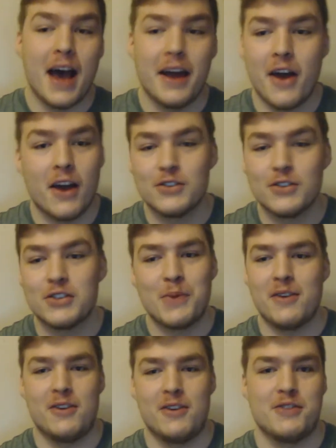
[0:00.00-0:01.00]
and I just
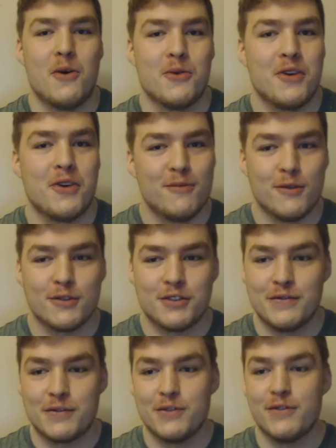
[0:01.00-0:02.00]
spent like the whole night
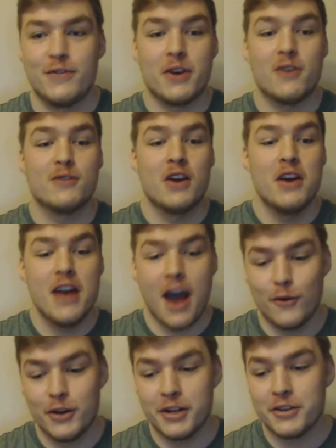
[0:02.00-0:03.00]
watching through the videos
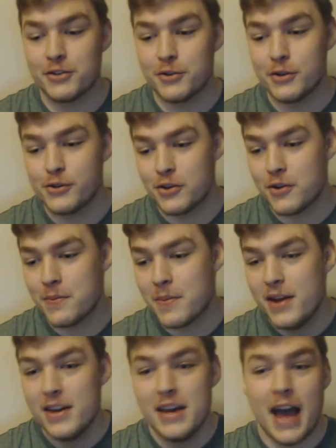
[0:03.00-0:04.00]
I really enjoyed
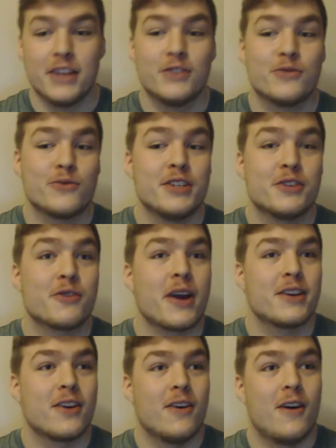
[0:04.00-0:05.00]
them and he's a really
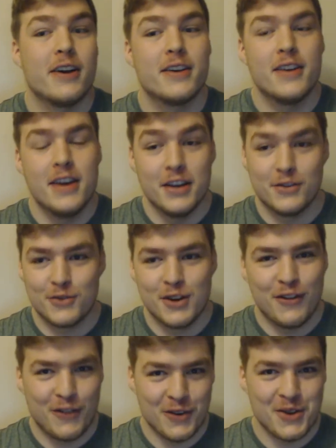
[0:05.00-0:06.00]
great guy he's
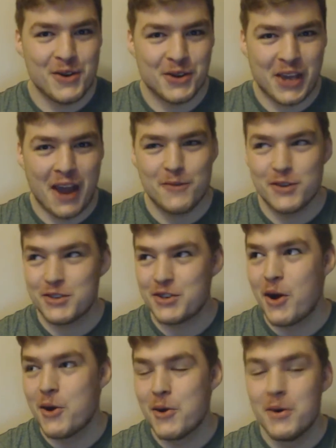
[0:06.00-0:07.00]
really funny on camera
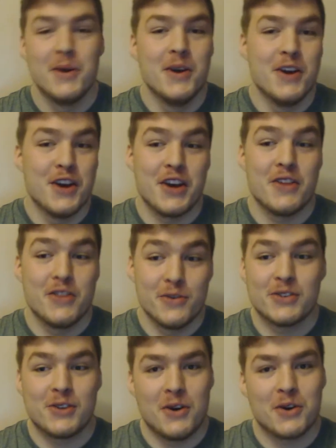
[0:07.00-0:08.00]
so it,
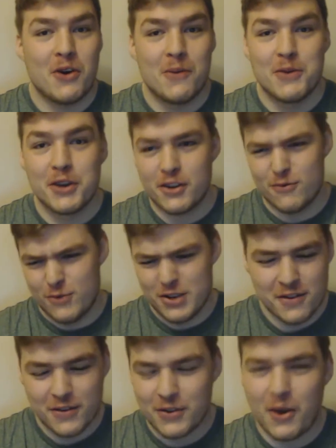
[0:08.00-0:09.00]
there was a lot of comic
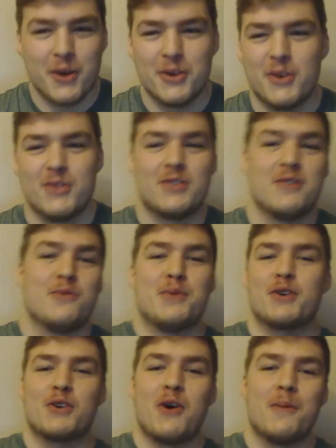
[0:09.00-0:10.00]
relief going on, a little
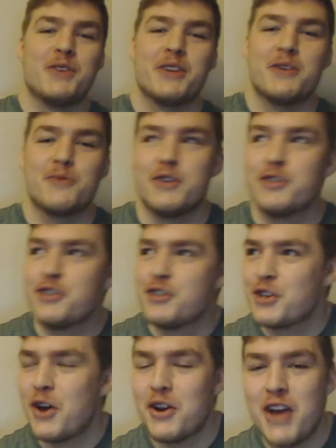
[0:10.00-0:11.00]
bit of comedy,
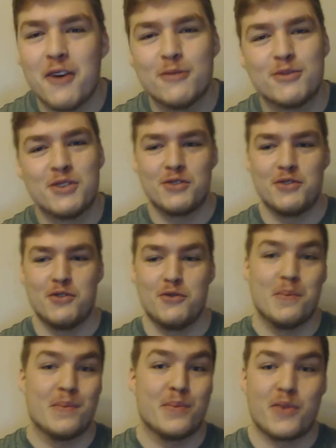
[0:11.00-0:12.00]
which kind of helped
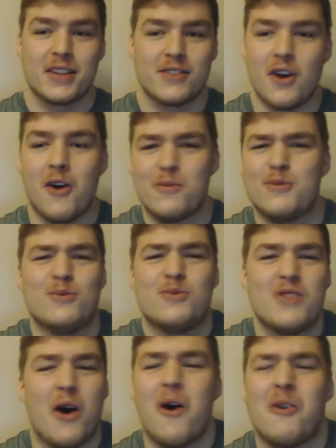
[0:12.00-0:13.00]
to break the horrible,
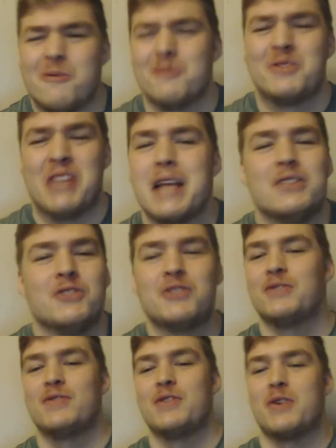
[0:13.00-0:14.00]
the horrible
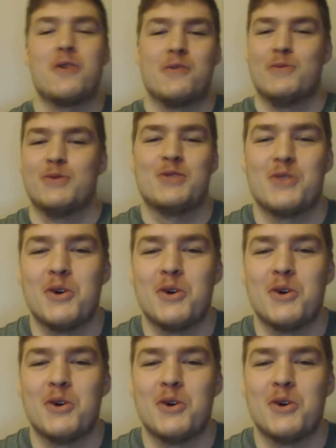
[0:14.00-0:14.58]
tension of the horrible